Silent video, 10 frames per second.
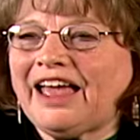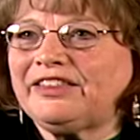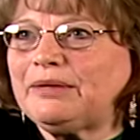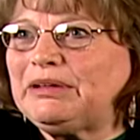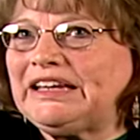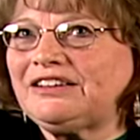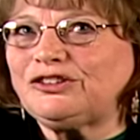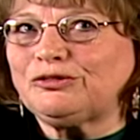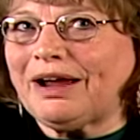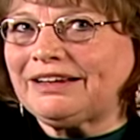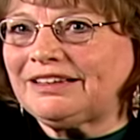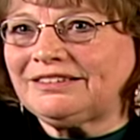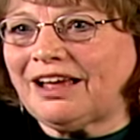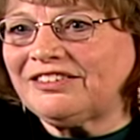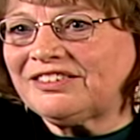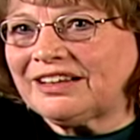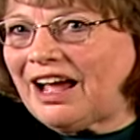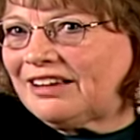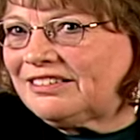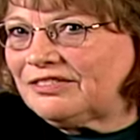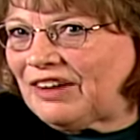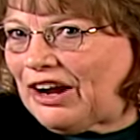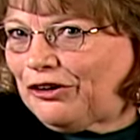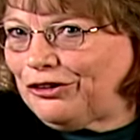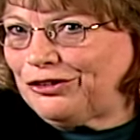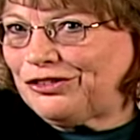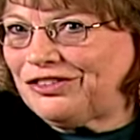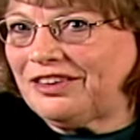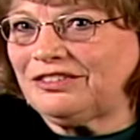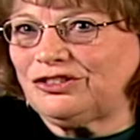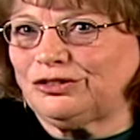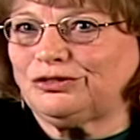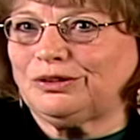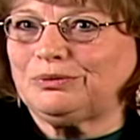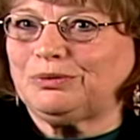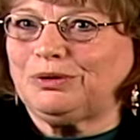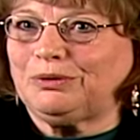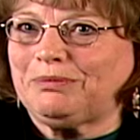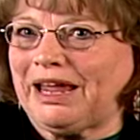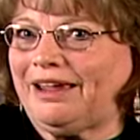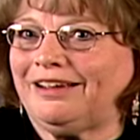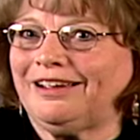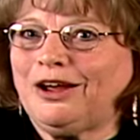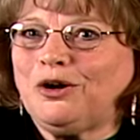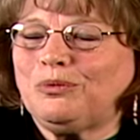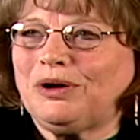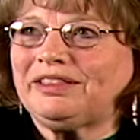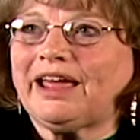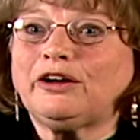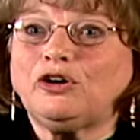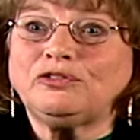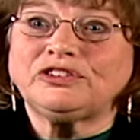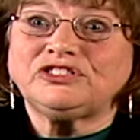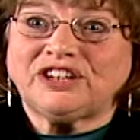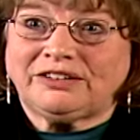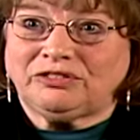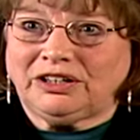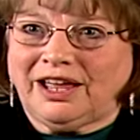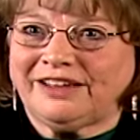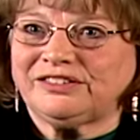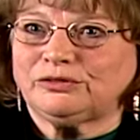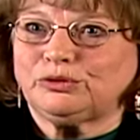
and they begin to recognize the kinds of errors that children will make when they overgeneralize a